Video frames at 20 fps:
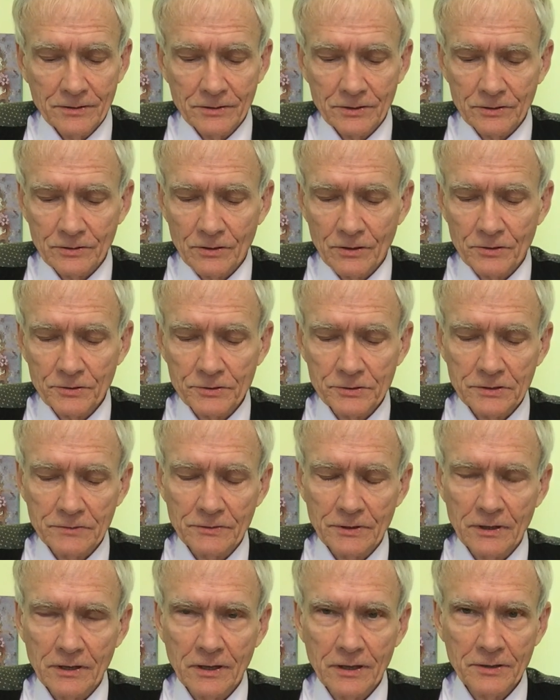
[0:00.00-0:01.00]
The cost of
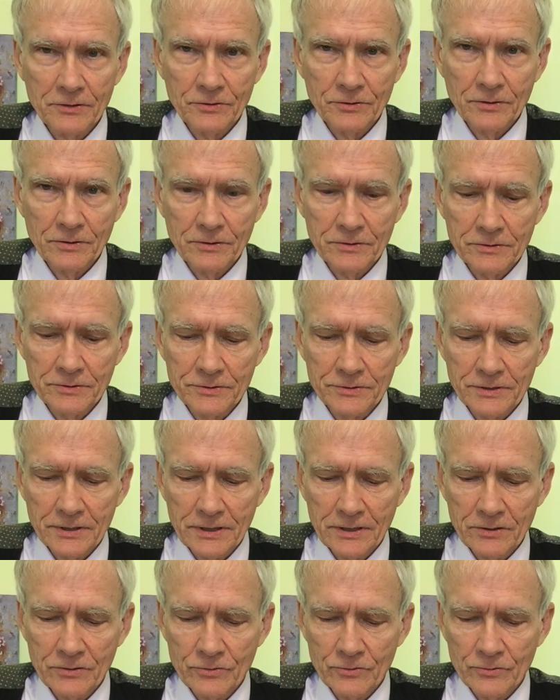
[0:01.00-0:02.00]
the hot dogs
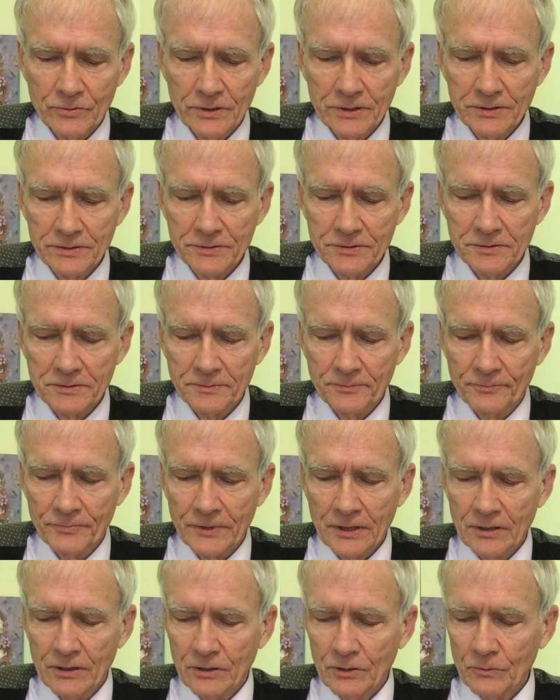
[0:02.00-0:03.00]
and drinks,
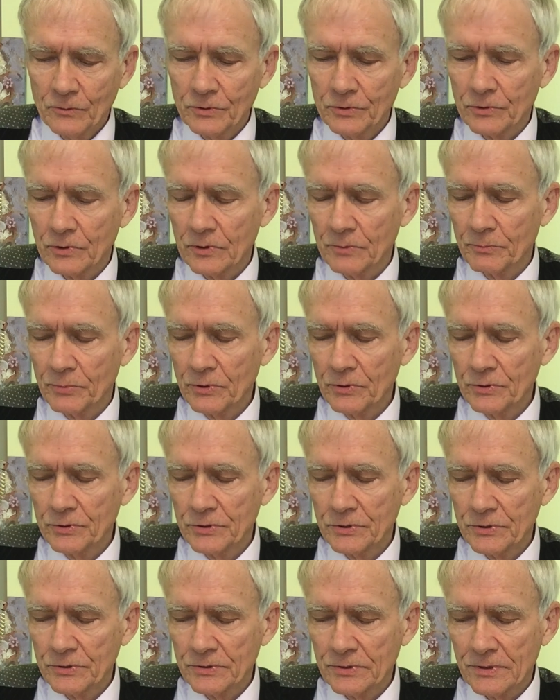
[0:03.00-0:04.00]
which are
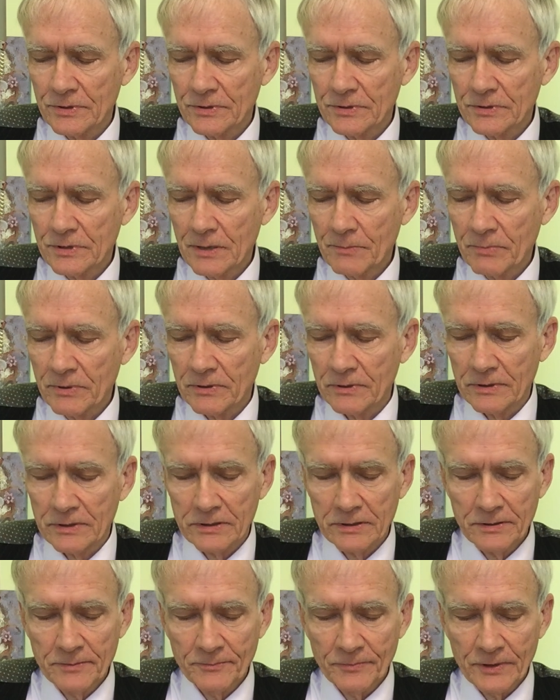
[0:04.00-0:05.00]
purchased
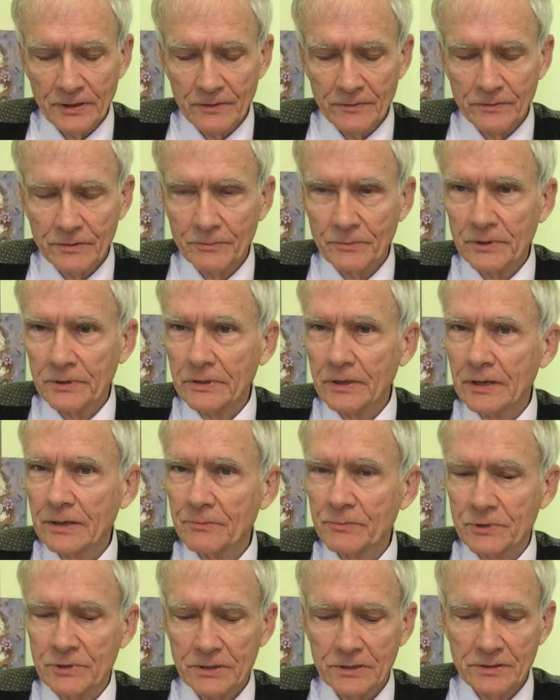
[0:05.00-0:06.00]
separately from the
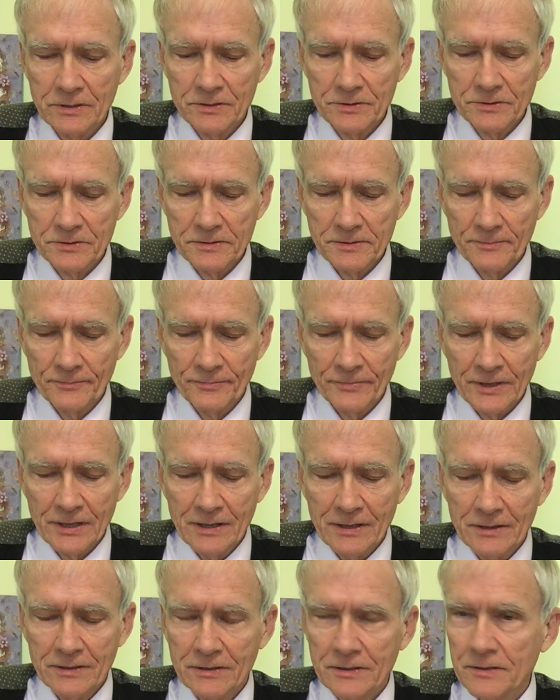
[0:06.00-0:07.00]
game tickets,
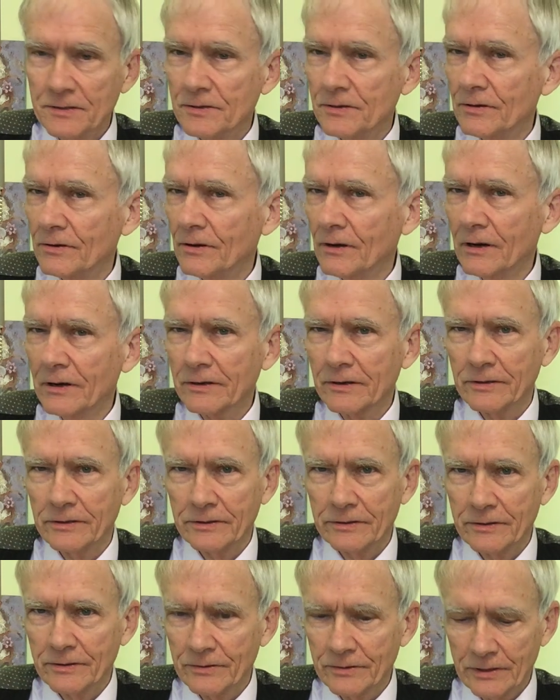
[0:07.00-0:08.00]
is not an
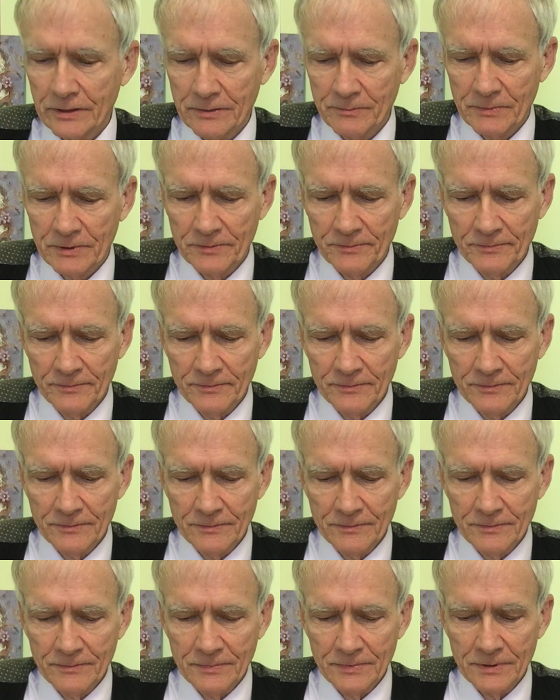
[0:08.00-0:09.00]
entertainment
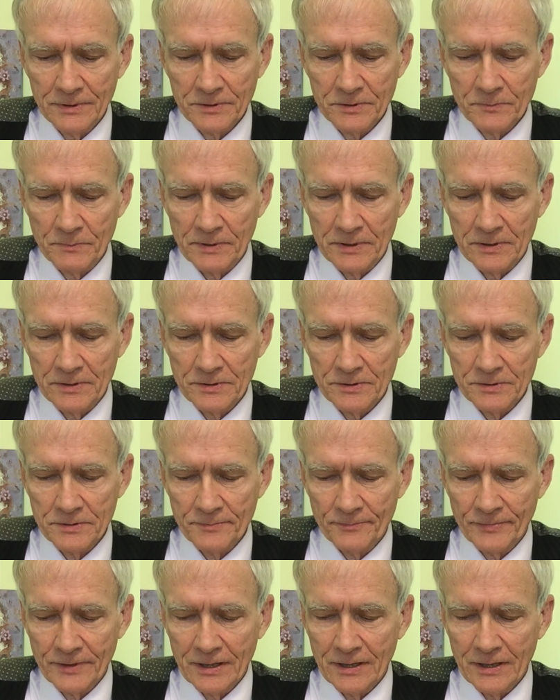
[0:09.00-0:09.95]
expense